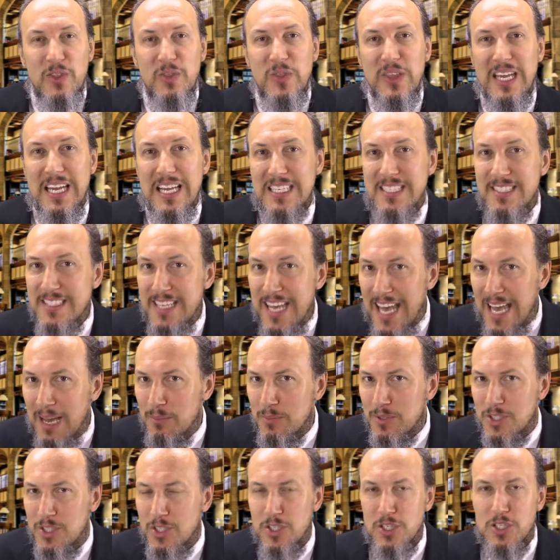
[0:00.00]
the
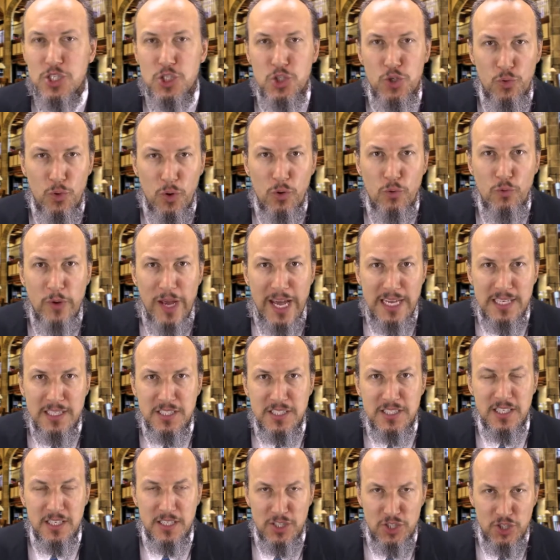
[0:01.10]
attempt to
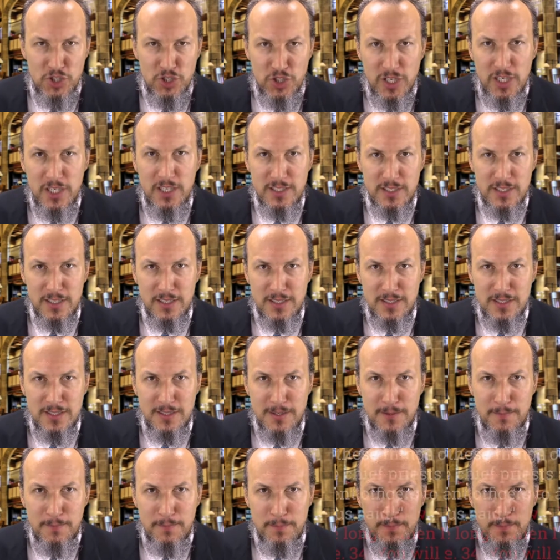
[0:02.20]
arrest Jesus.